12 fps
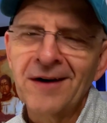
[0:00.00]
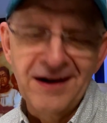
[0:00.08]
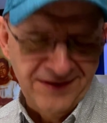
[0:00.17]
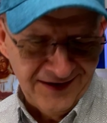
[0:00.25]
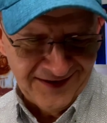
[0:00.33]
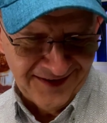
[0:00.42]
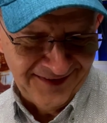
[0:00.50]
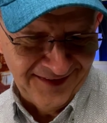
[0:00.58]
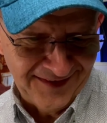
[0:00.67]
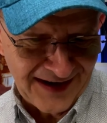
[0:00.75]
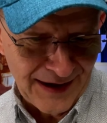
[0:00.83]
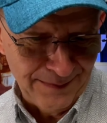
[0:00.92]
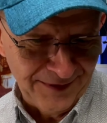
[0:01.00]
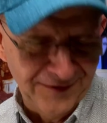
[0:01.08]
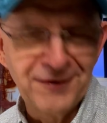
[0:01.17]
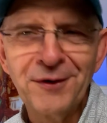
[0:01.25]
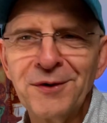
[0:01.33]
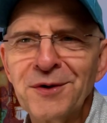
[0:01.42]
I think this is
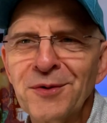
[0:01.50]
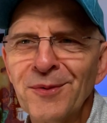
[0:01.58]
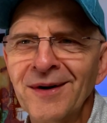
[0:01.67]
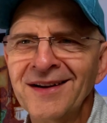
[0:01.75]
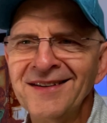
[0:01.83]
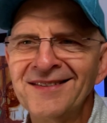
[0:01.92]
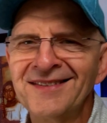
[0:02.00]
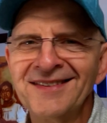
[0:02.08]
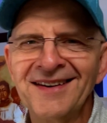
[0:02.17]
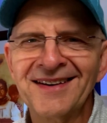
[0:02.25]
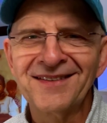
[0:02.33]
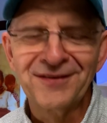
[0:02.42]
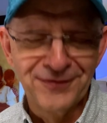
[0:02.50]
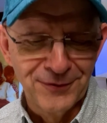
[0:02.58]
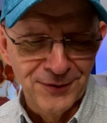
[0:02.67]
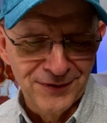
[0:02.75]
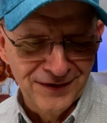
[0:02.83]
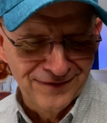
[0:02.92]
episode 26
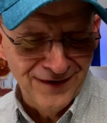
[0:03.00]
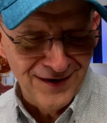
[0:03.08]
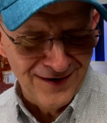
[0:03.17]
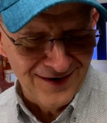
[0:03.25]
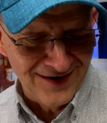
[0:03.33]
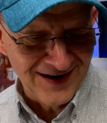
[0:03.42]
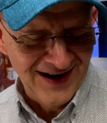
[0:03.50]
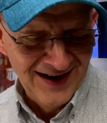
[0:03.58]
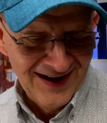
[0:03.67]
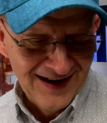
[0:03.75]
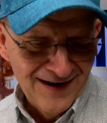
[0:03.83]
for the vlog,